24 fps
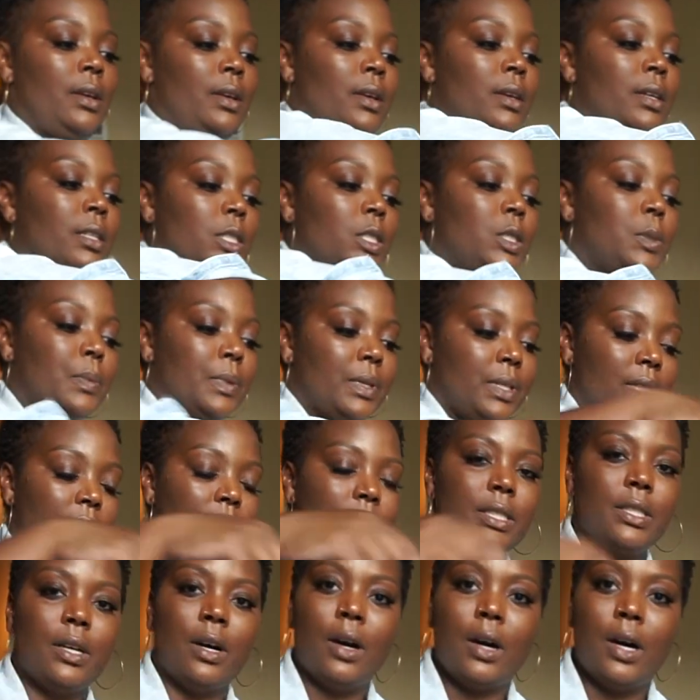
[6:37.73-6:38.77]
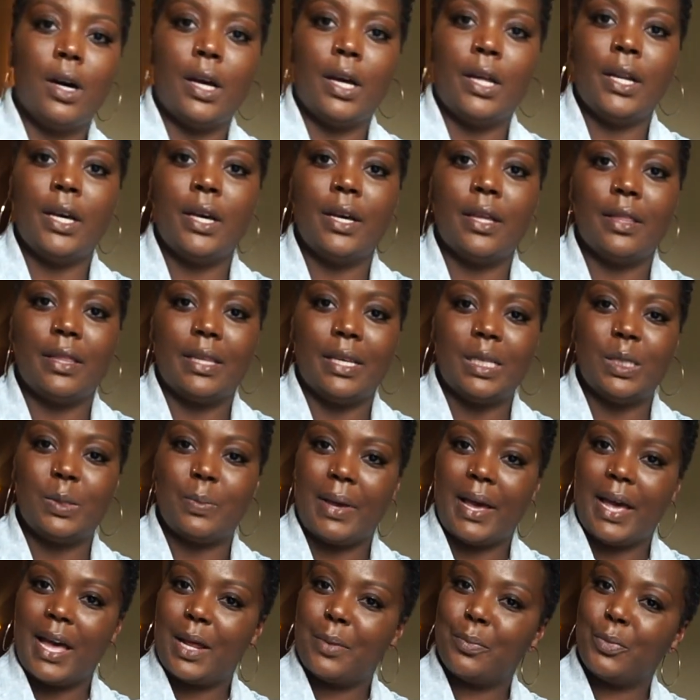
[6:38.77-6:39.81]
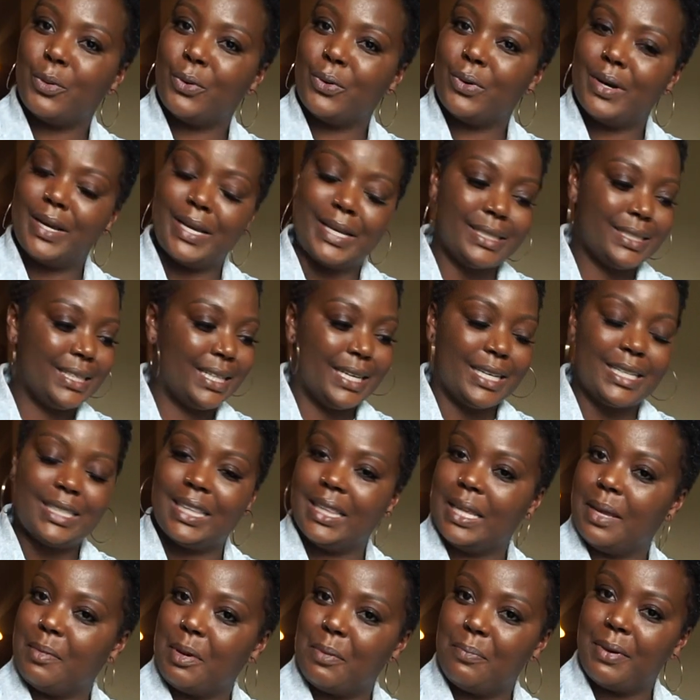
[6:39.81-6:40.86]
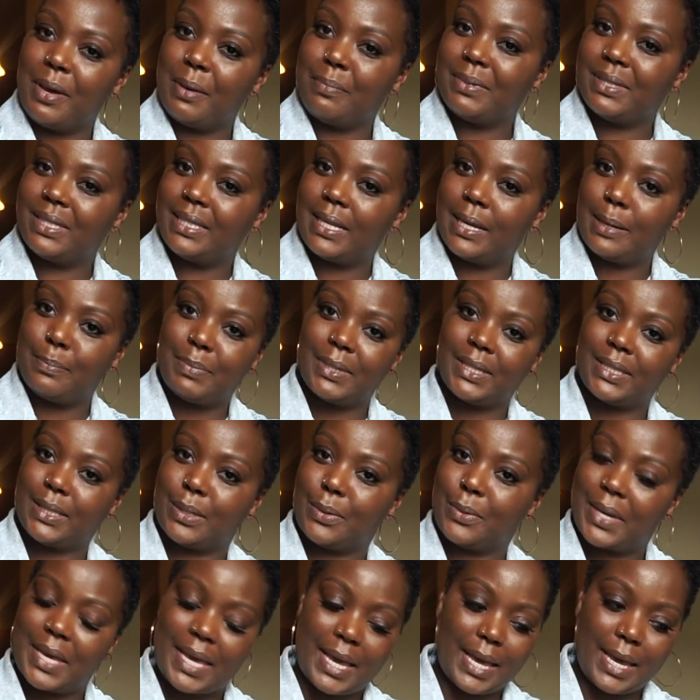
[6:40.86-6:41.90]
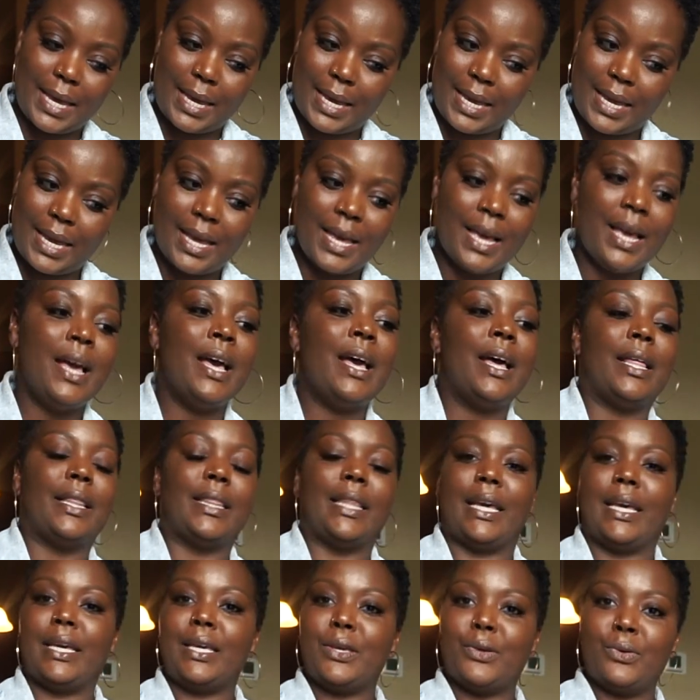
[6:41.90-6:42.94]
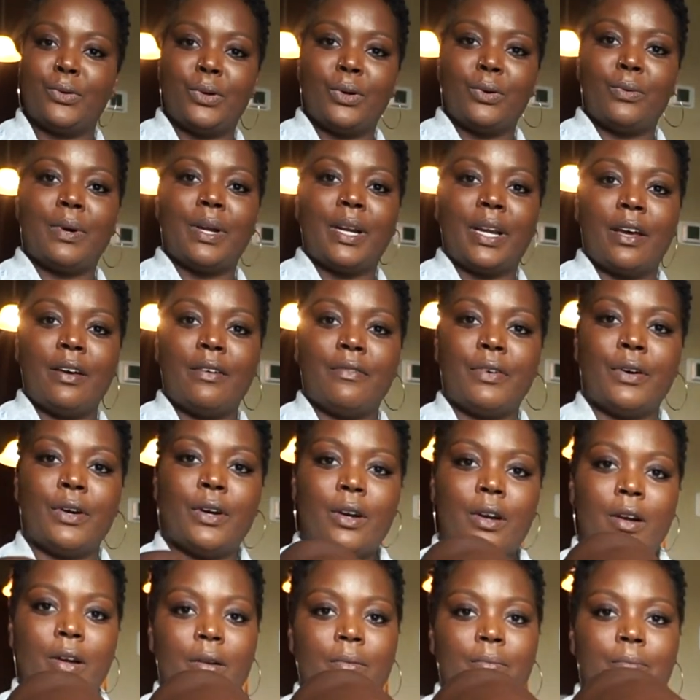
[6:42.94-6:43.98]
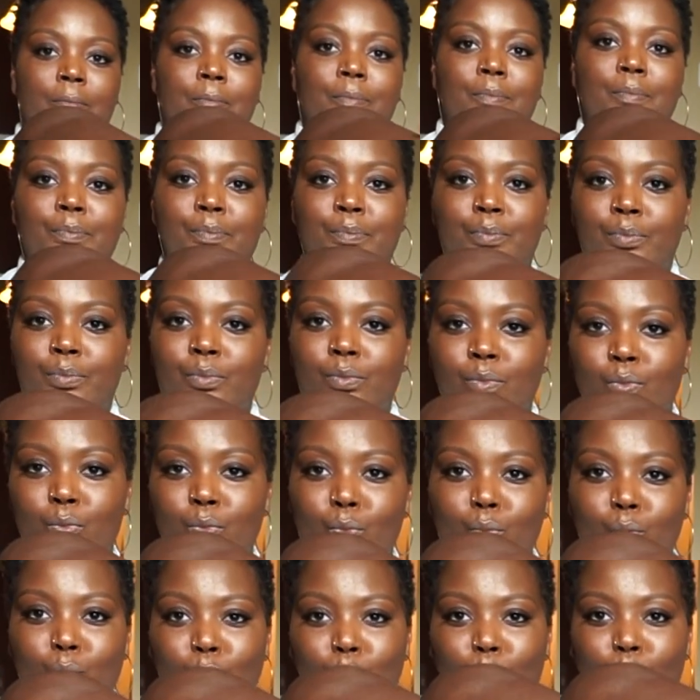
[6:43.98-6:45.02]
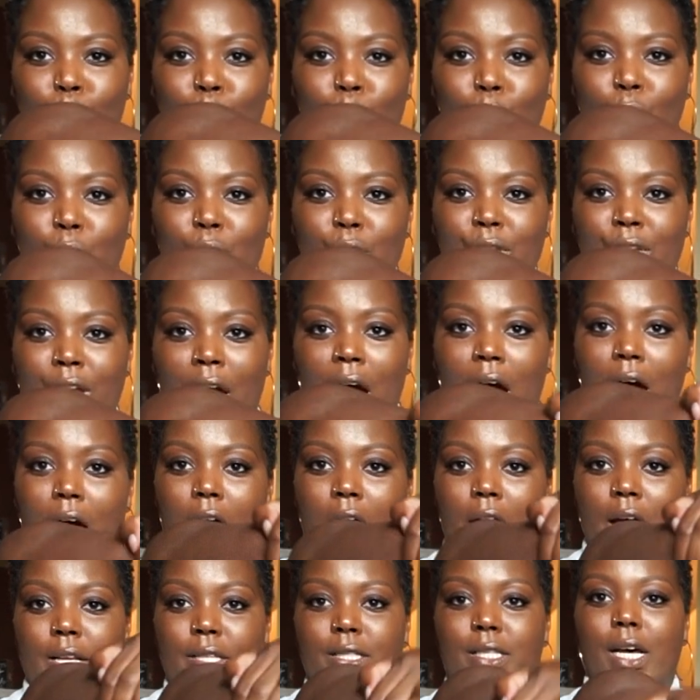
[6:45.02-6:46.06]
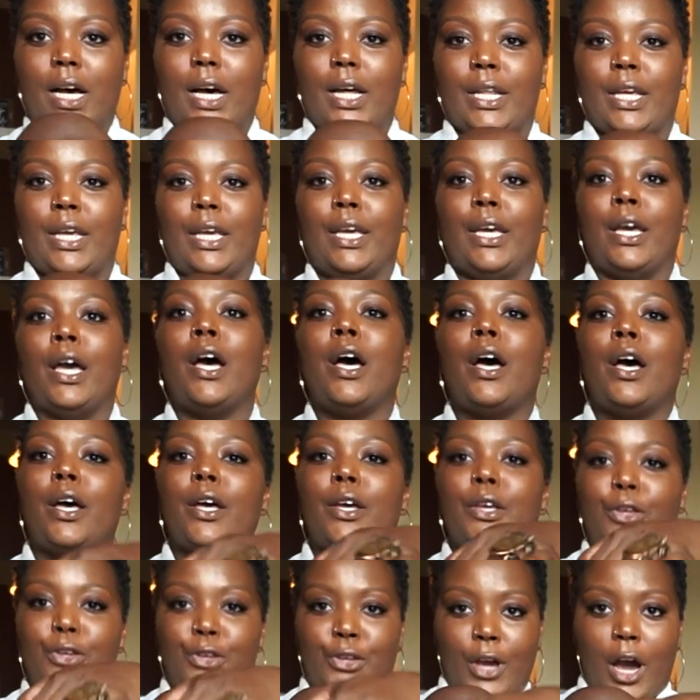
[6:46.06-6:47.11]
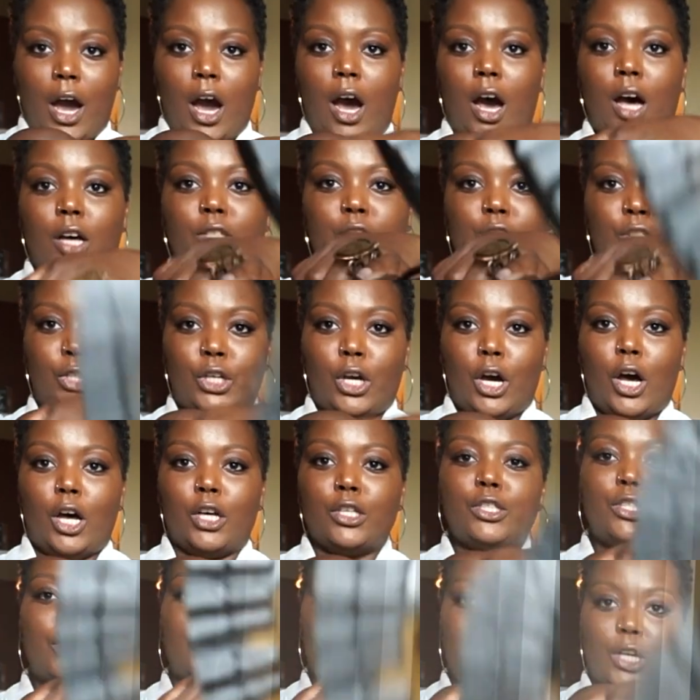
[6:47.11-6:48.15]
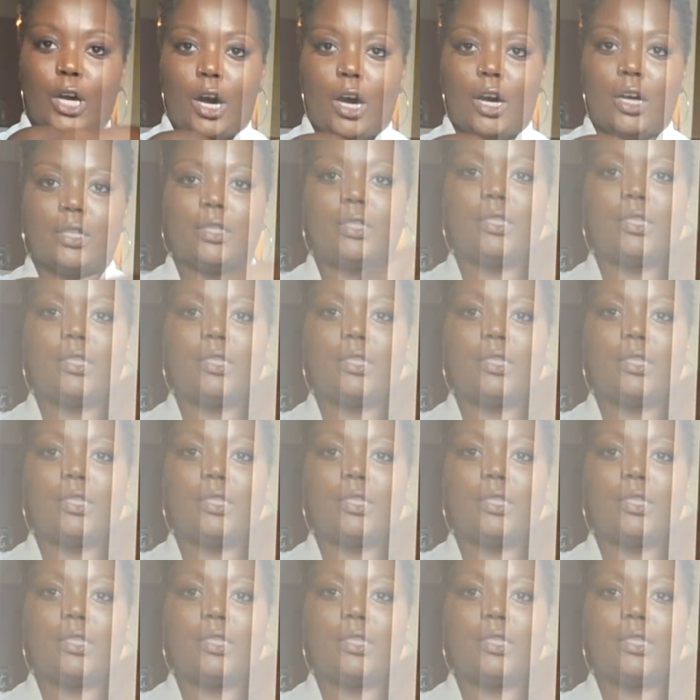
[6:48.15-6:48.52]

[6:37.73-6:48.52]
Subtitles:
let's put these on. These bad boys, these lemon pepper steppers, okay? They cute or whatever. Yes, honey. Yes, yes, yes.